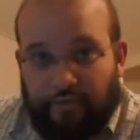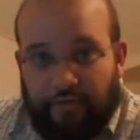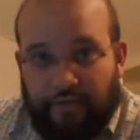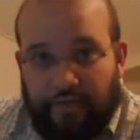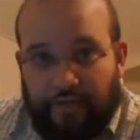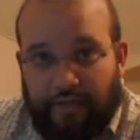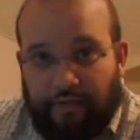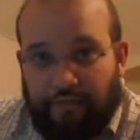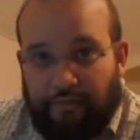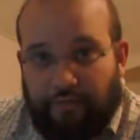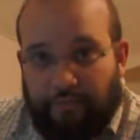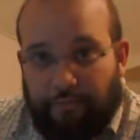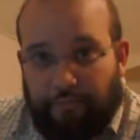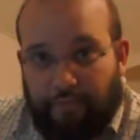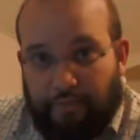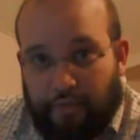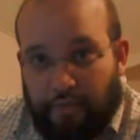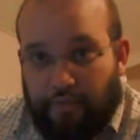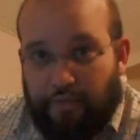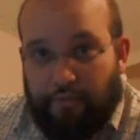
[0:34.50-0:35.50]
just
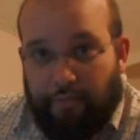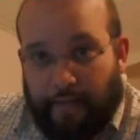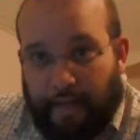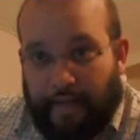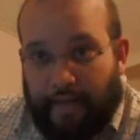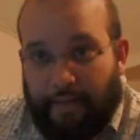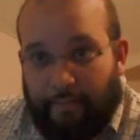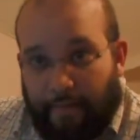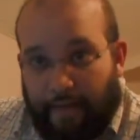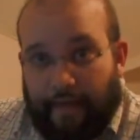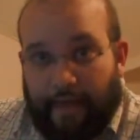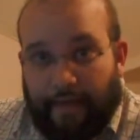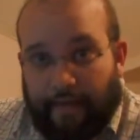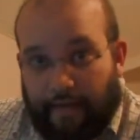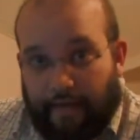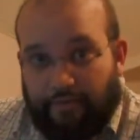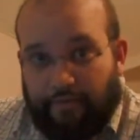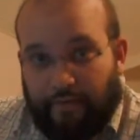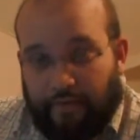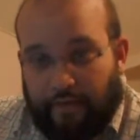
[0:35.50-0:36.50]
blew my mind
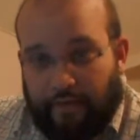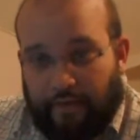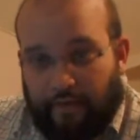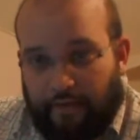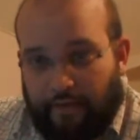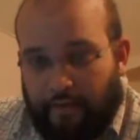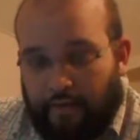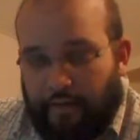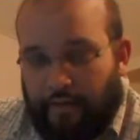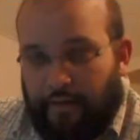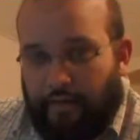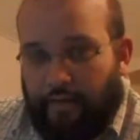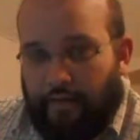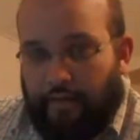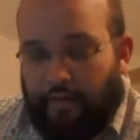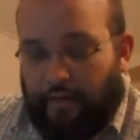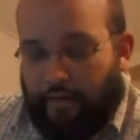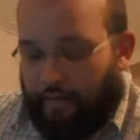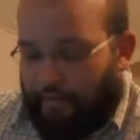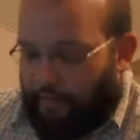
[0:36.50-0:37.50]
as a kid,
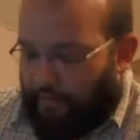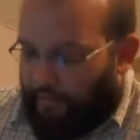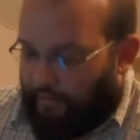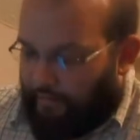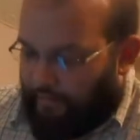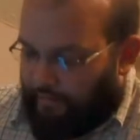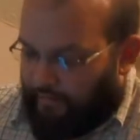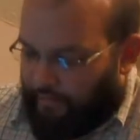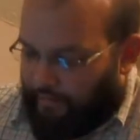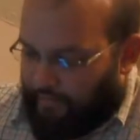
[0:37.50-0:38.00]
and